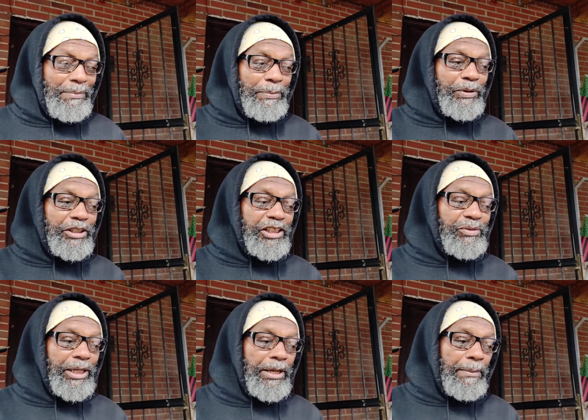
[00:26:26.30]
let me put it this
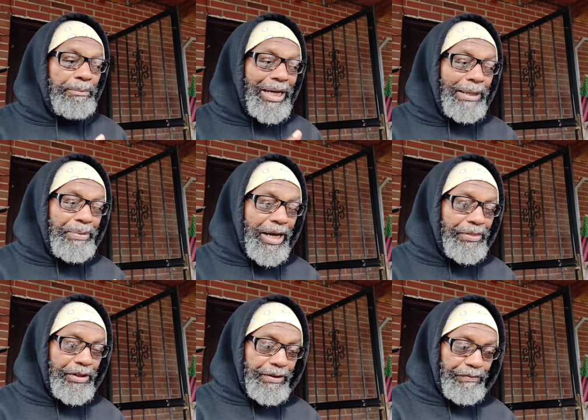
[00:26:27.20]
way. Black
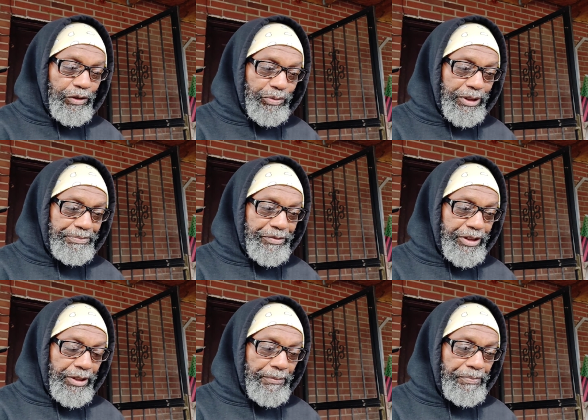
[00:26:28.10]
Panther, the first one,
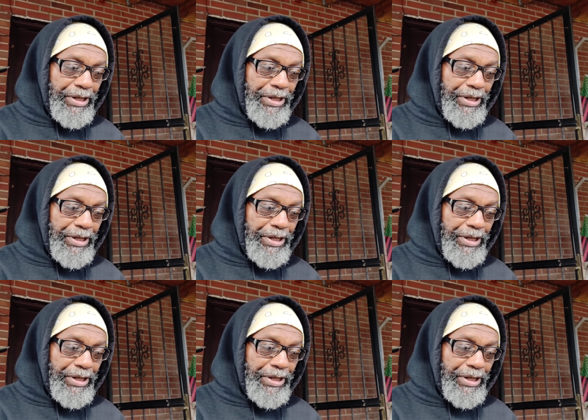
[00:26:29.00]
you know,